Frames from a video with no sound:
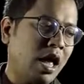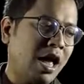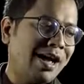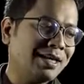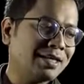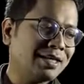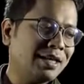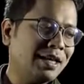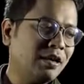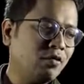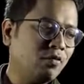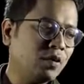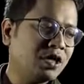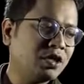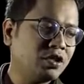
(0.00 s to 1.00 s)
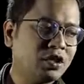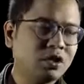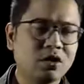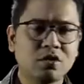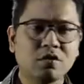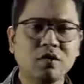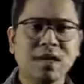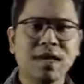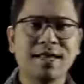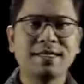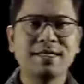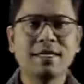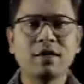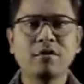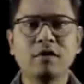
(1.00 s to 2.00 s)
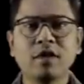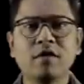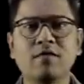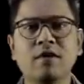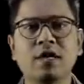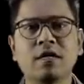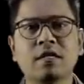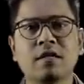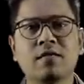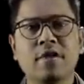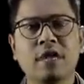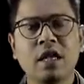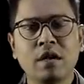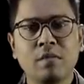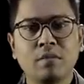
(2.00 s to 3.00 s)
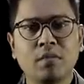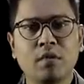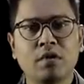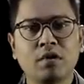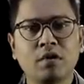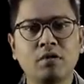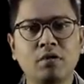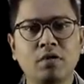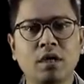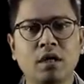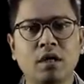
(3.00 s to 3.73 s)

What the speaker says: asking questions to the executive is a very important